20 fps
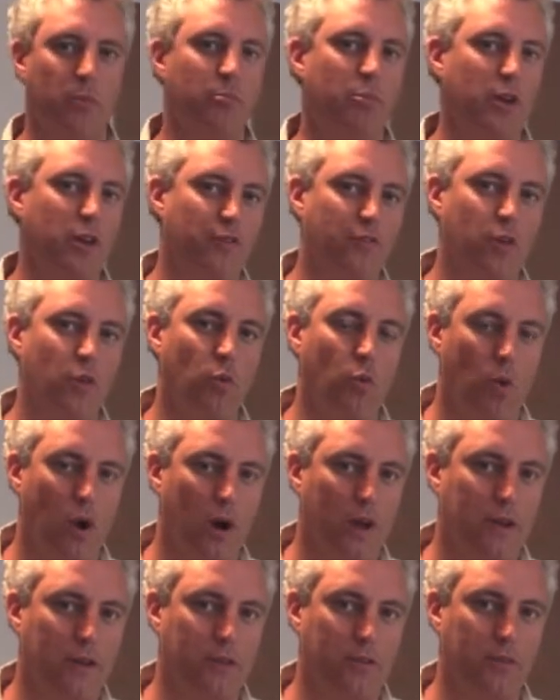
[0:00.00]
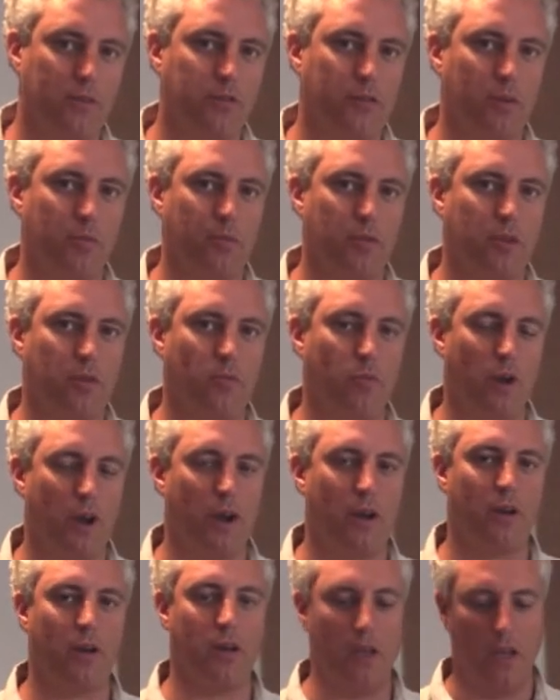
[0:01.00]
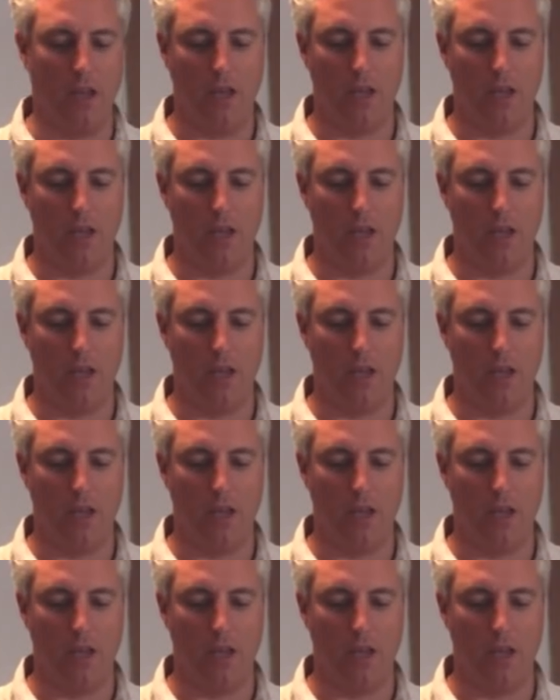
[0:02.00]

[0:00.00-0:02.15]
But if you want to do something where